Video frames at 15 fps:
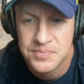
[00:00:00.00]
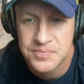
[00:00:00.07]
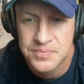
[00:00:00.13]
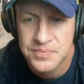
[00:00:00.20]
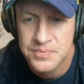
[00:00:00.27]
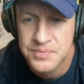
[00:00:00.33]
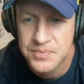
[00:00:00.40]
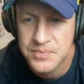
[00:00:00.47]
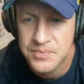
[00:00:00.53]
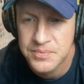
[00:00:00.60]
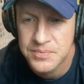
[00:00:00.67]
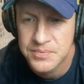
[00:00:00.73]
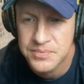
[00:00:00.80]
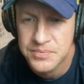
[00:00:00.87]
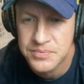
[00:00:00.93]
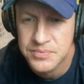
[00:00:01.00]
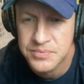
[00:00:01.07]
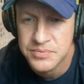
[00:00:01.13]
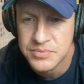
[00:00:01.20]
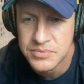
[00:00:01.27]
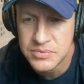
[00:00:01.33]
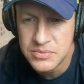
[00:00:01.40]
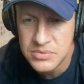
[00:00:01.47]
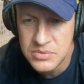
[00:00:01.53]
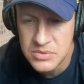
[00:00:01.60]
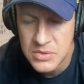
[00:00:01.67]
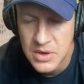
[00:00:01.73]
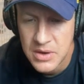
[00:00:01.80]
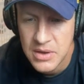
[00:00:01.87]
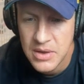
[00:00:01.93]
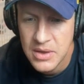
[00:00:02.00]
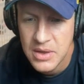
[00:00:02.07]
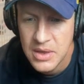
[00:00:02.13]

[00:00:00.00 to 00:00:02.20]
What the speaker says: (silence)